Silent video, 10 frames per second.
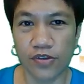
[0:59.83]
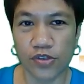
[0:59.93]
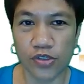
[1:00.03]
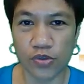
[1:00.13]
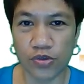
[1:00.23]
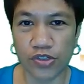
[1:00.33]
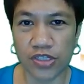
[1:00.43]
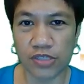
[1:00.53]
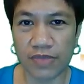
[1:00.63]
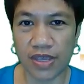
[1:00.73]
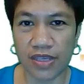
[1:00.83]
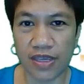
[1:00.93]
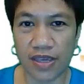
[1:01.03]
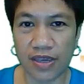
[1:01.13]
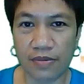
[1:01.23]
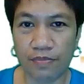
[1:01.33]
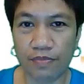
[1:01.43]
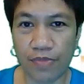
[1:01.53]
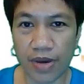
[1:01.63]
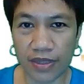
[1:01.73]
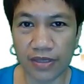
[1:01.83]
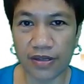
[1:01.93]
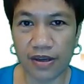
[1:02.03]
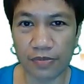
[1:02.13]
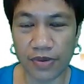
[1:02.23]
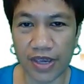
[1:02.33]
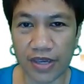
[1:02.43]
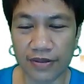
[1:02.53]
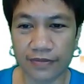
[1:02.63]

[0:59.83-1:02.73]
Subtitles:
So she's making butter cupcake.